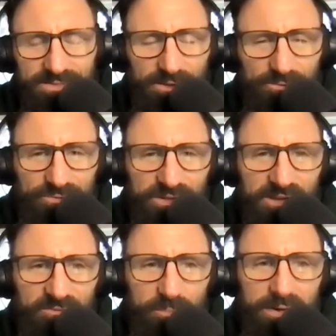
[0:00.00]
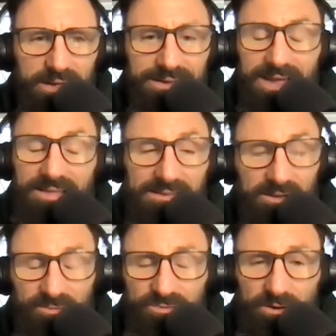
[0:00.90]
the other stuff. But yeah, that's
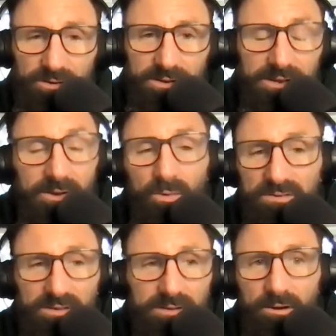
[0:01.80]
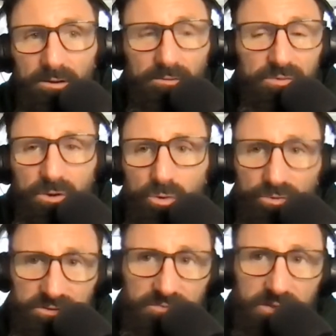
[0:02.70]
how it started. And it wasn't, over the
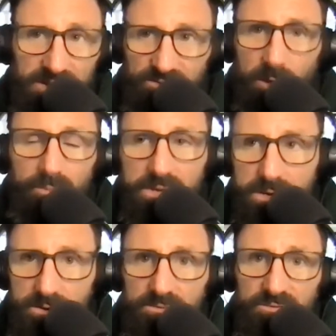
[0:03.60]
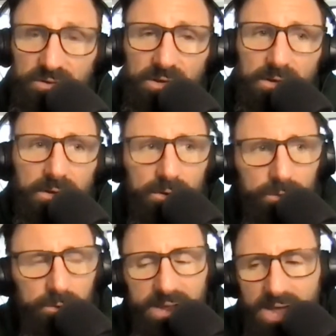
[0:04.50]
course of the next couple of years,
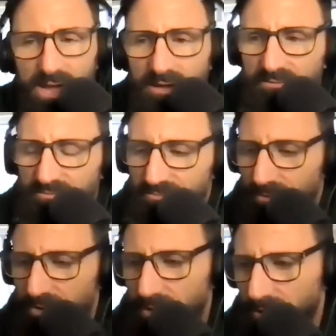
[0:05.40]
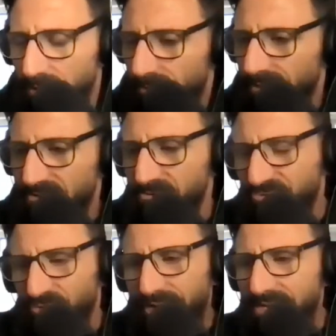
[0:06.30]
we would have like these
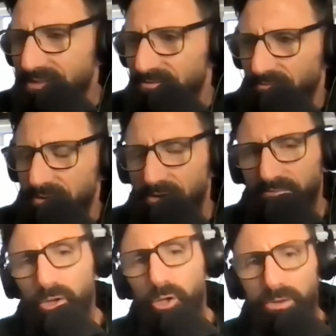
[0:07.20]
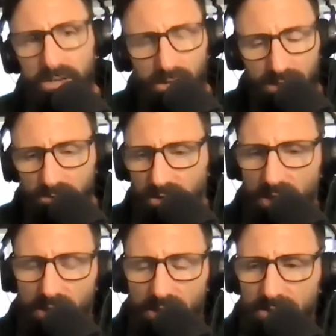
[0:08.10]
trainings every year of learning, like,
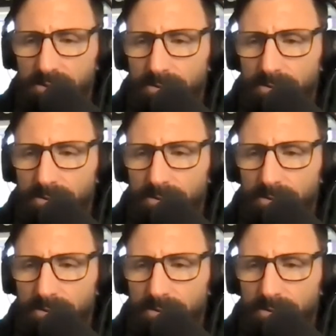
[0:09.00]
okay,